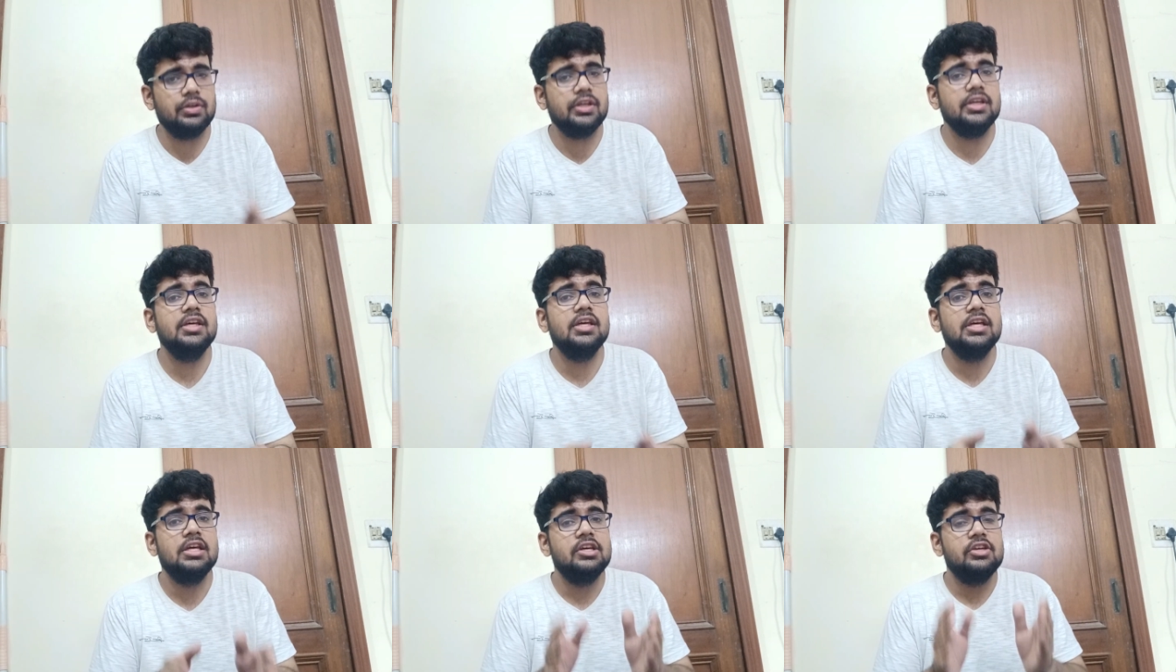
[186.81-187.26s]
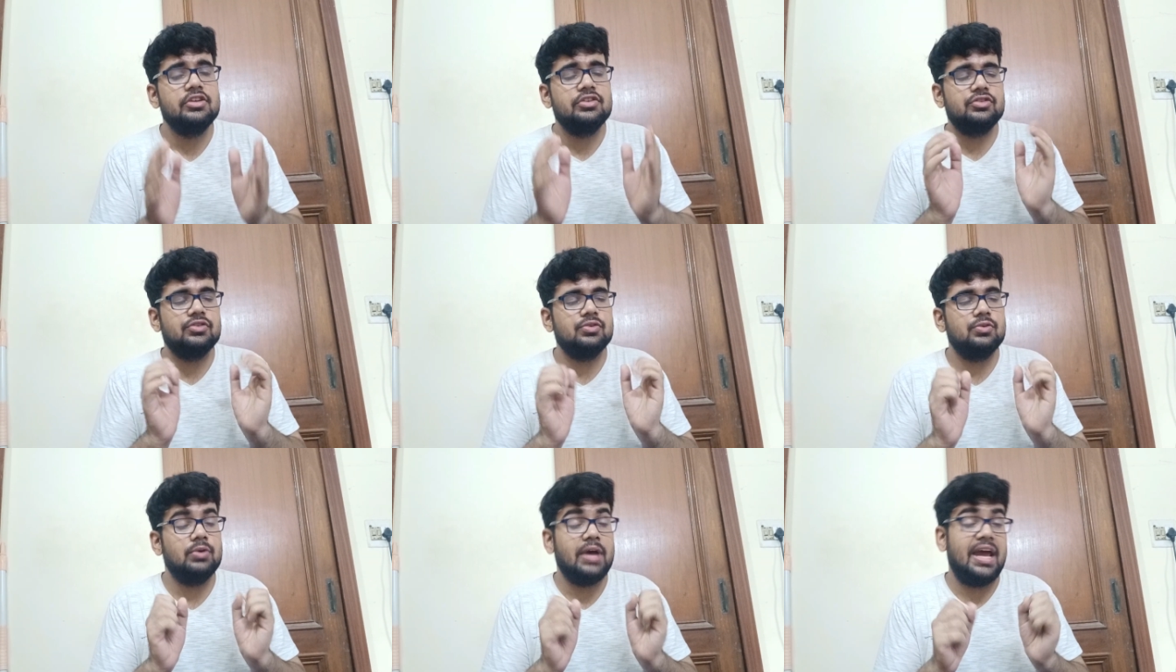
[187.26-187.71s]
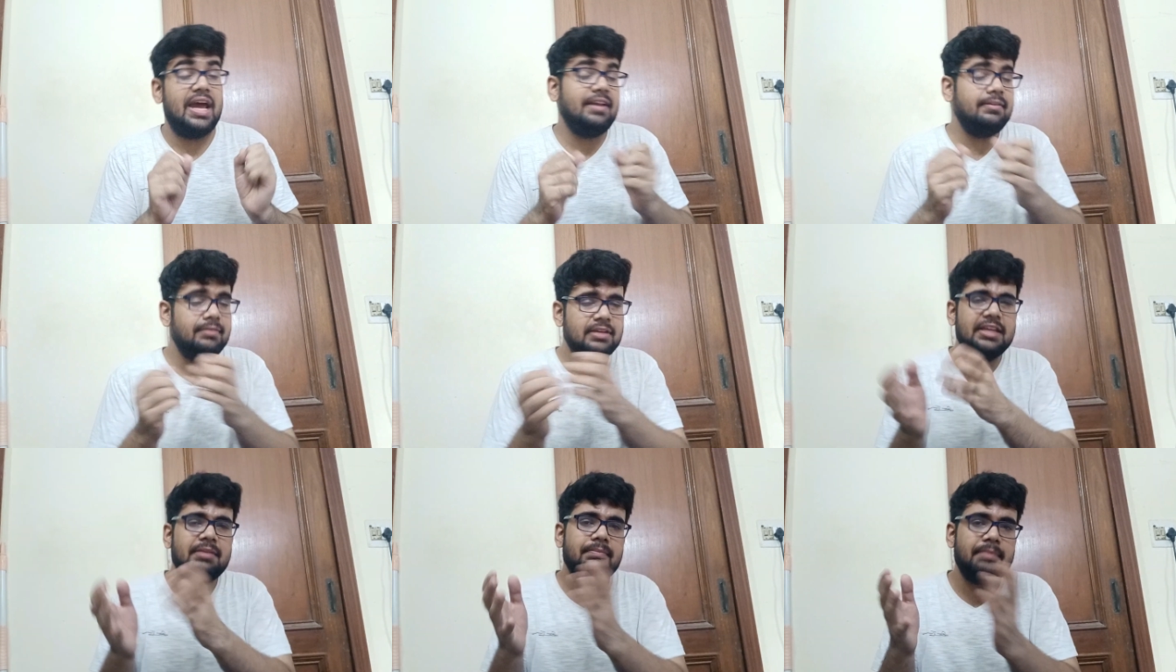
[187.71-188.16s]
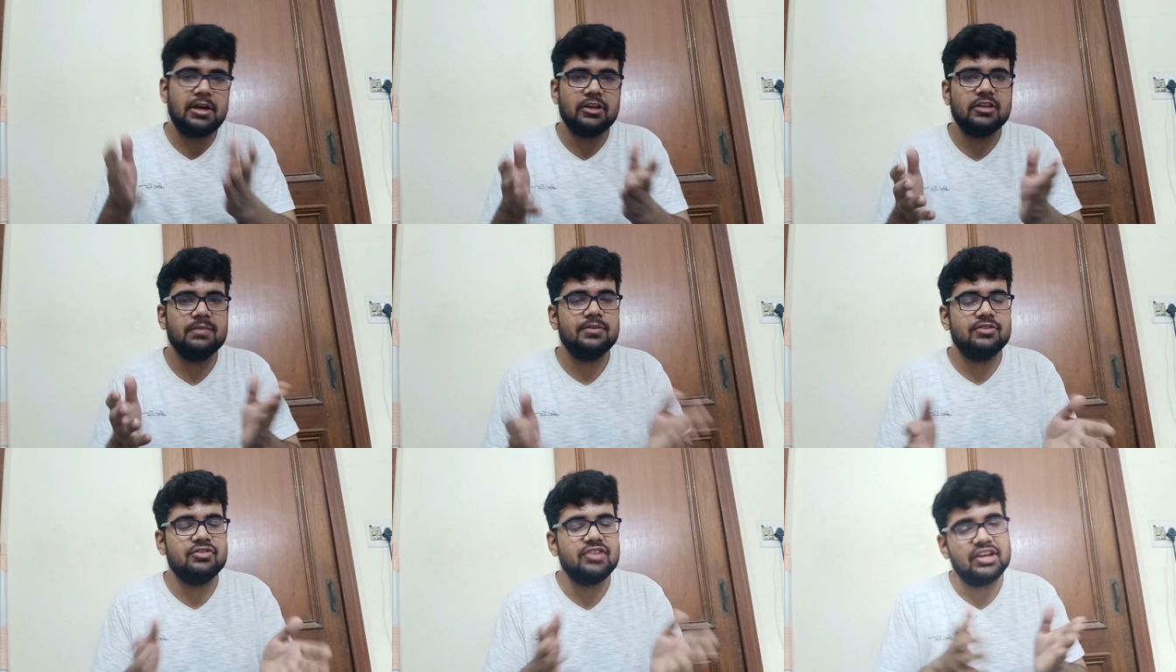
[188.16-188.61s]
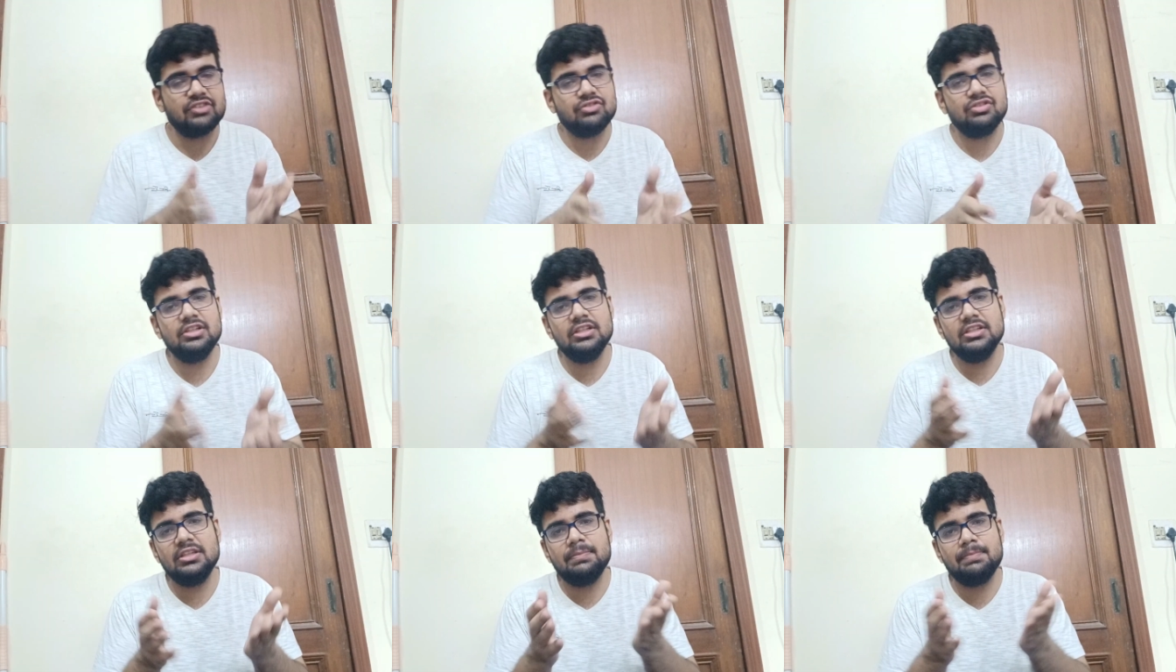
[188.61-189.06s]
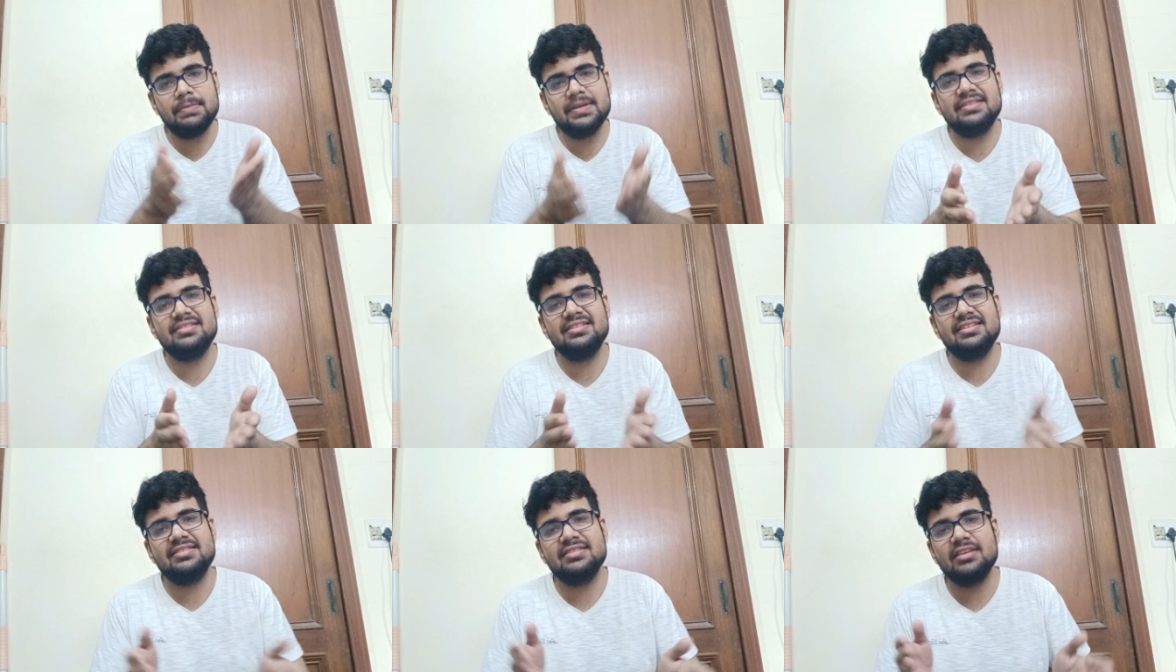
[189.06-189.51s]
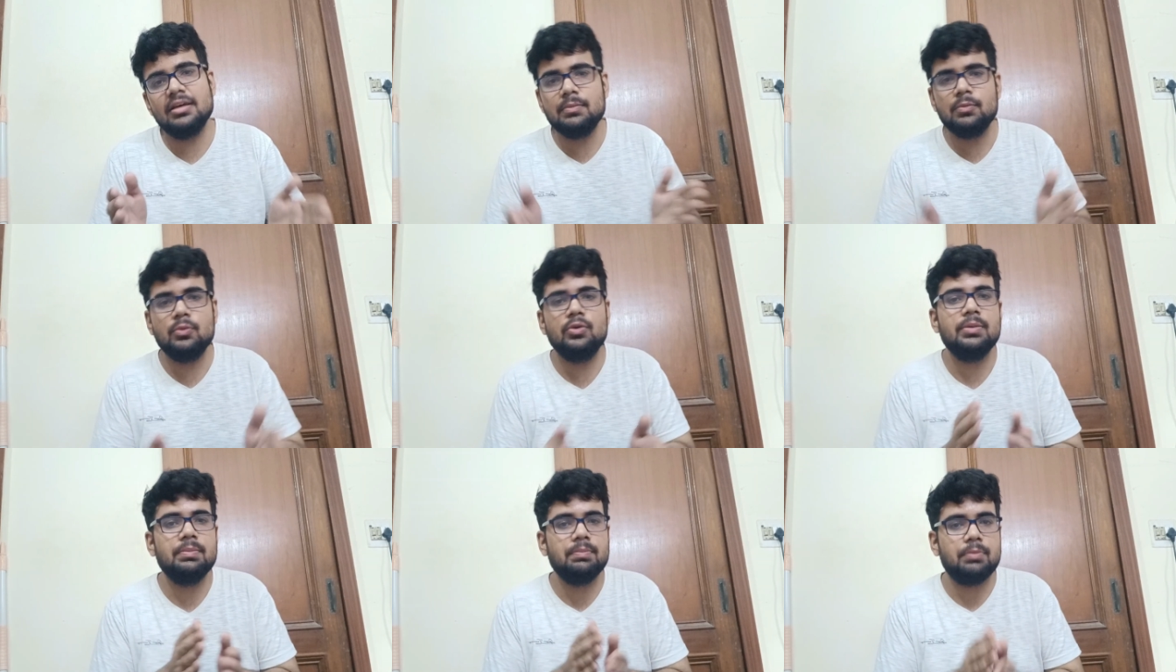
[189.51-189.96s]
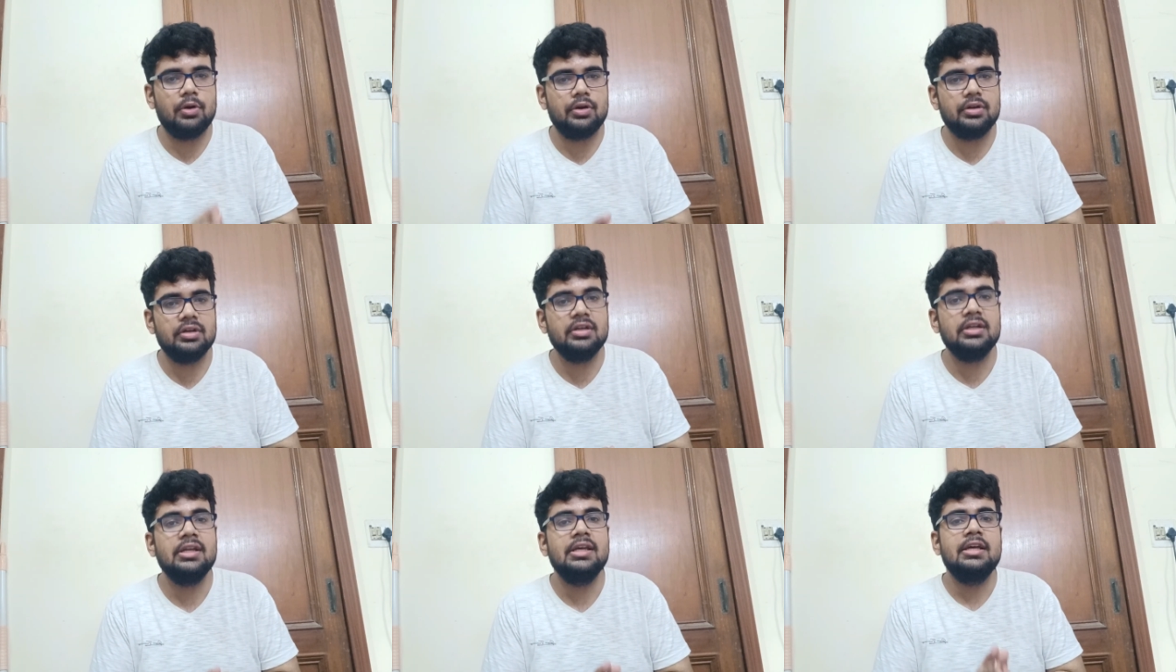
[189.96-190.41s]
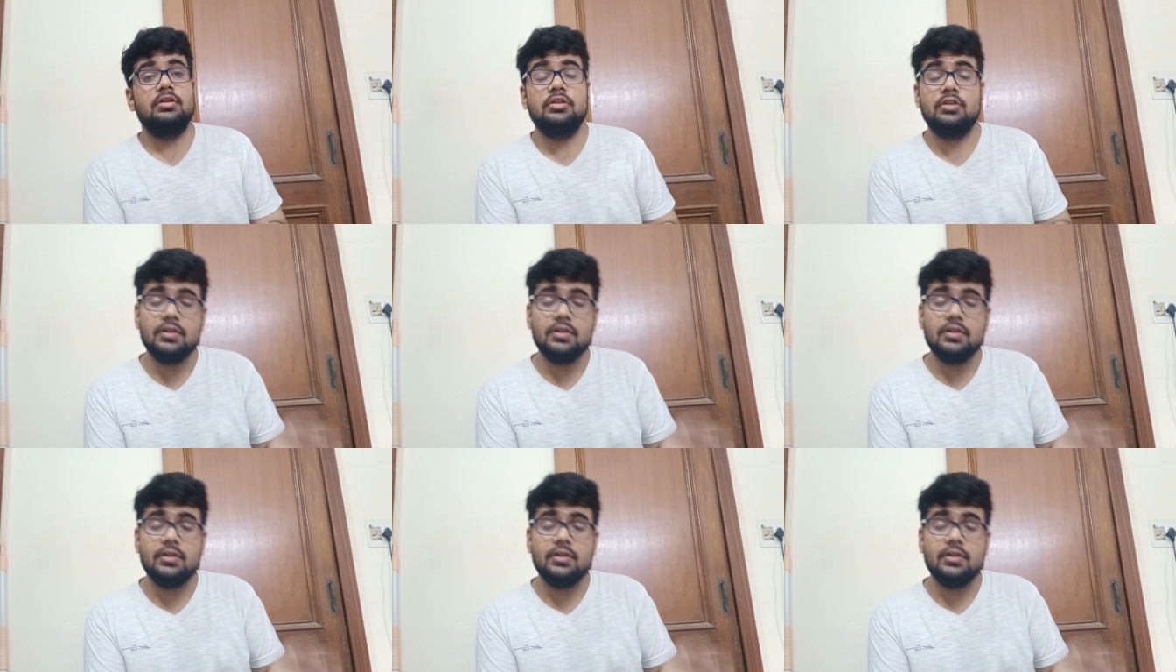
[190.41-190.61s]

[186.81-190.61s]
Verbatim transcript: Okay, so and in biochemistry actually the basics are more important.